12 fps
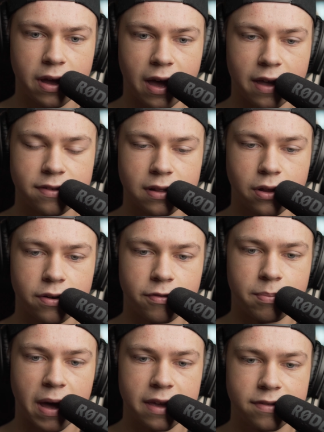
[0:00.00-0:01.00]
It has a lot
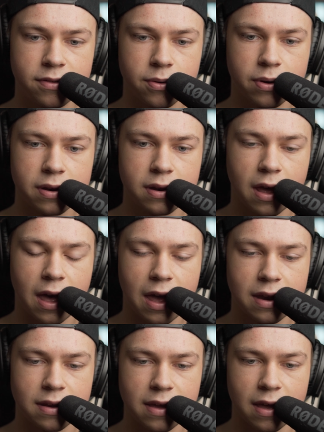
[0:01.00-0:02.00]
of bass to it,
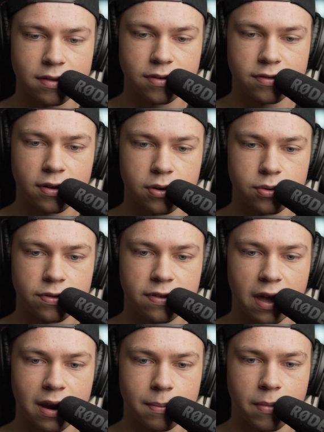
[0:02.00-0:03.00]
and yeah, just a good
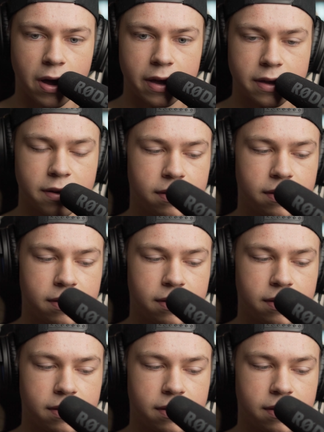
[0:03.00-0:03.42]
sounding mic.